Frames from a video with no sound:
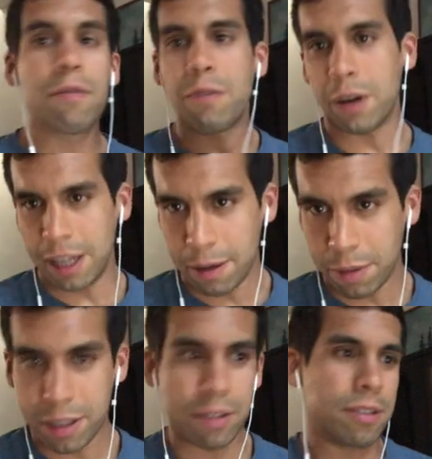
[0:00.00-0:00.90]
48
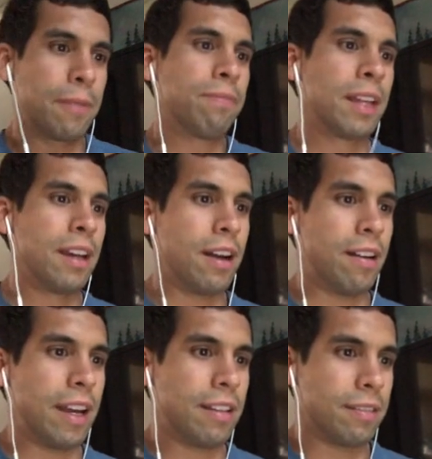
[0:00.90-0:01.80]
pixels. All
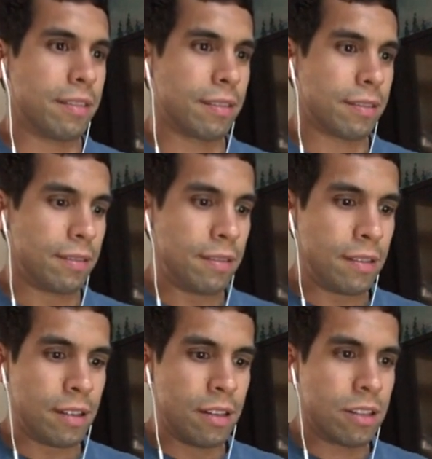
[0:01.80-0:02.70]
right?
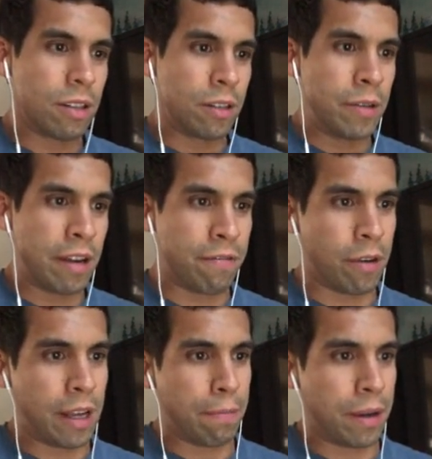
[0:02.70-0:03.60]
So we have
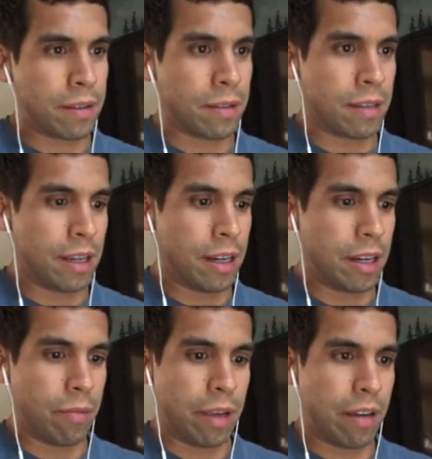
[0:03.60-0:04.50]
48 pixels
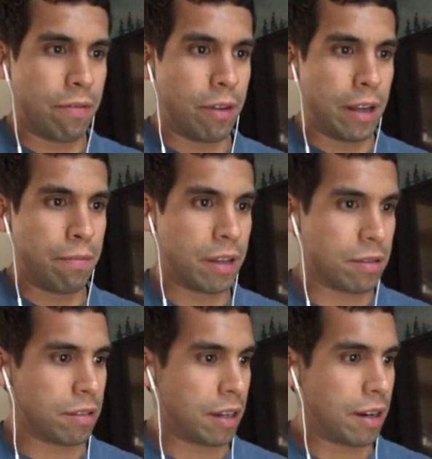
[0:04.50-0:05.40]
here, and we have 48
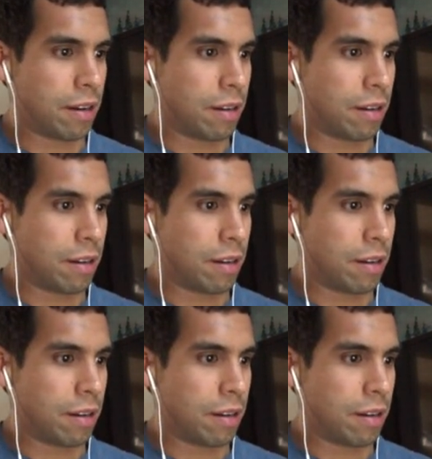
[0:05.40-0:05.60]
pixels there.